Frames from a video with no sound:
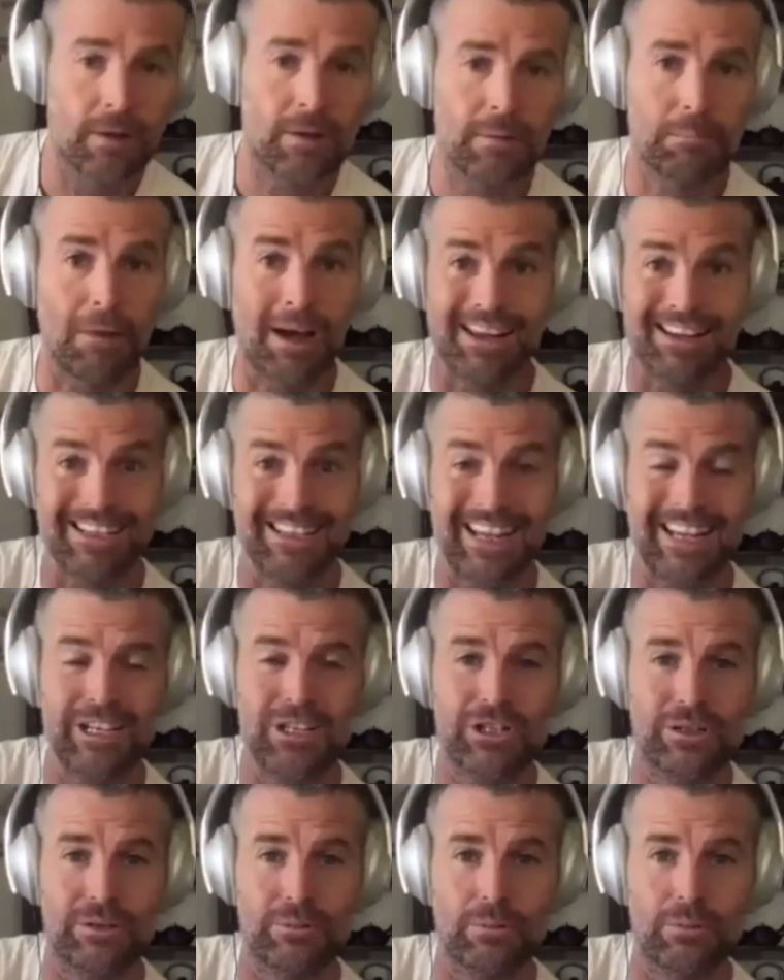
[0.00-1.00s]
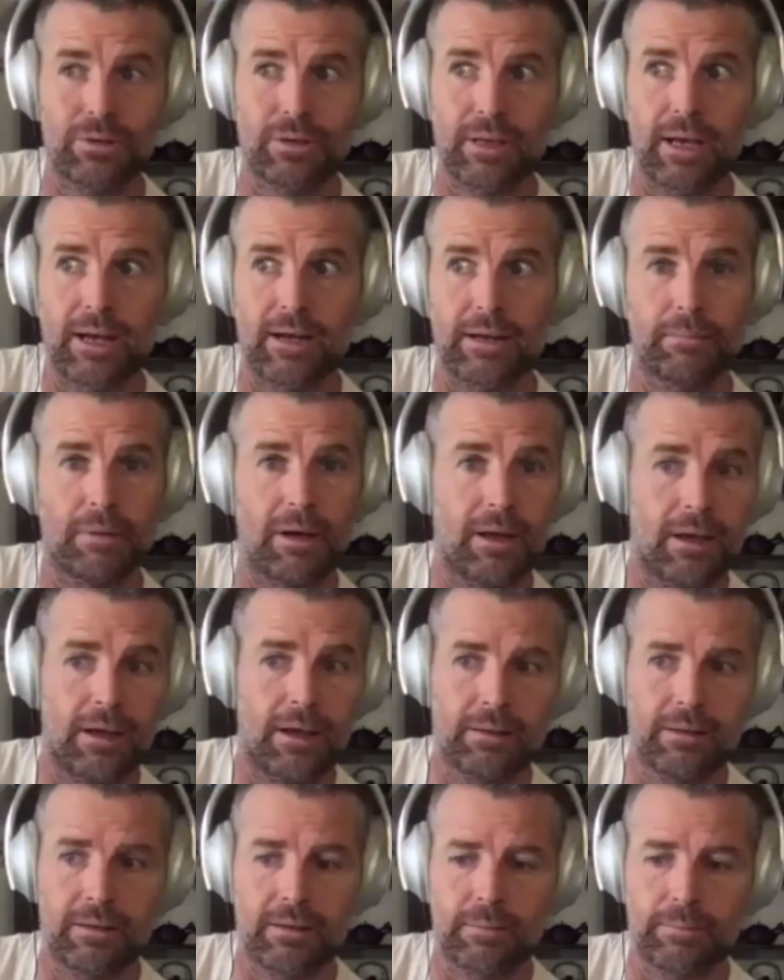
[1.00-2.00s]
My intention with that
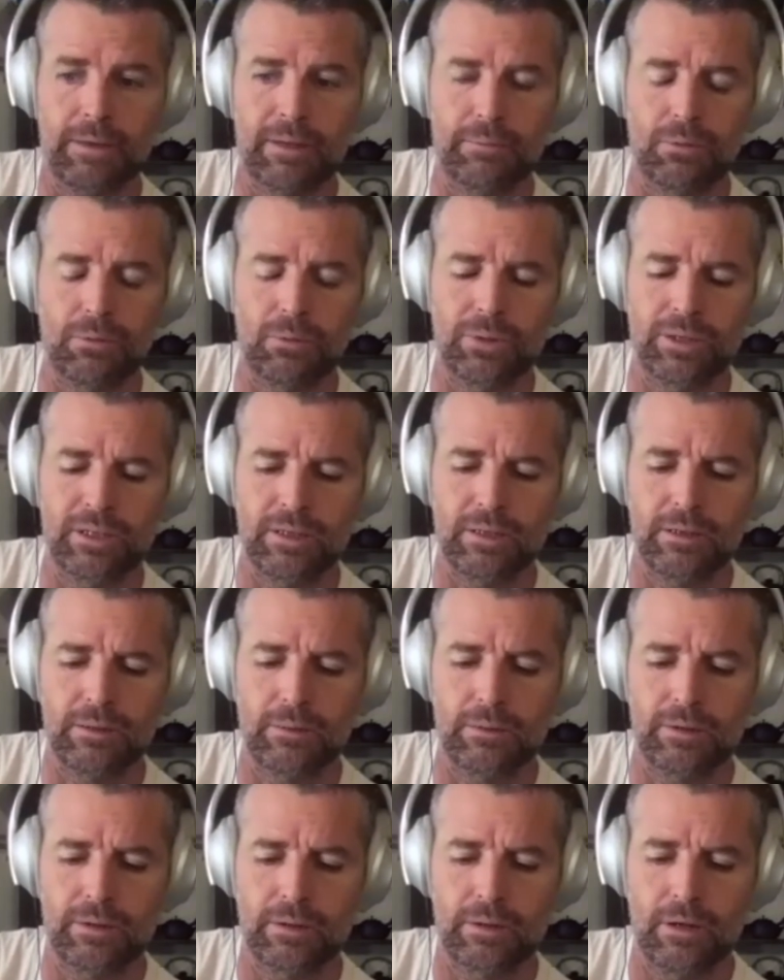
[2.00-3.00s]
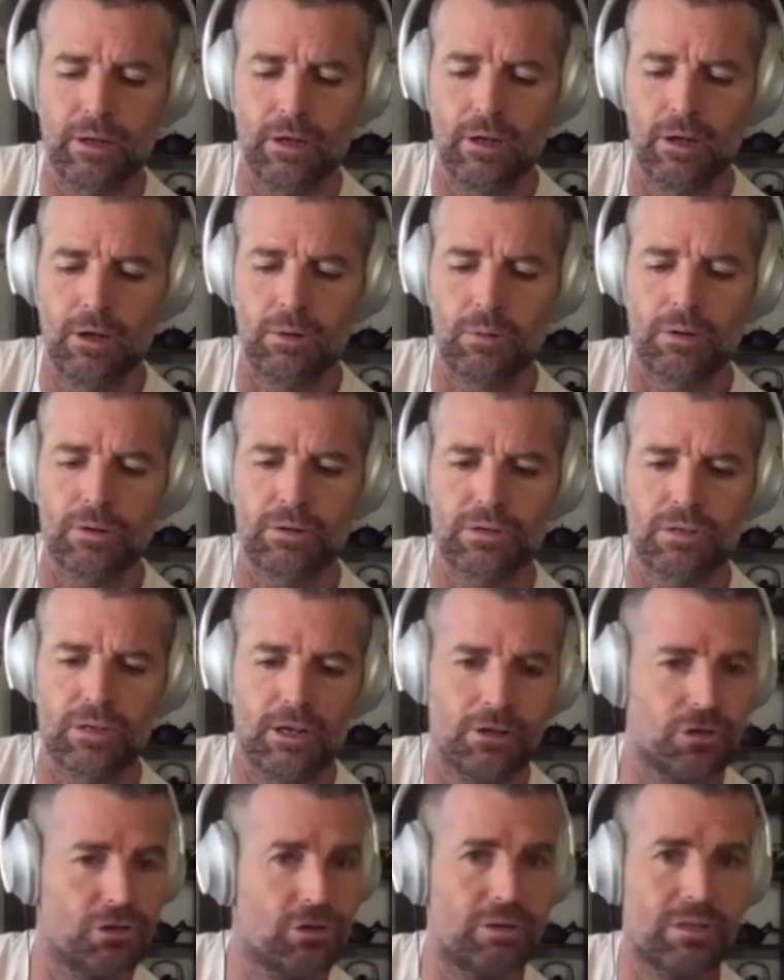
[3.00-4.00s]
and the people we did it with was
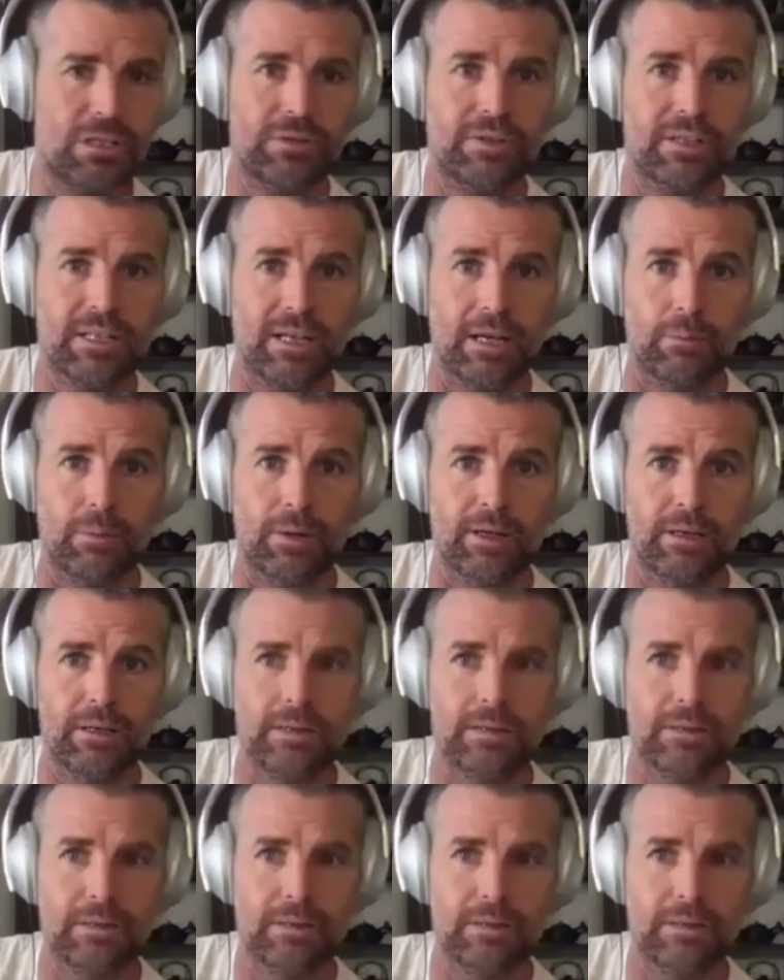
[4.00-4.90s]
do this for 10 weeks.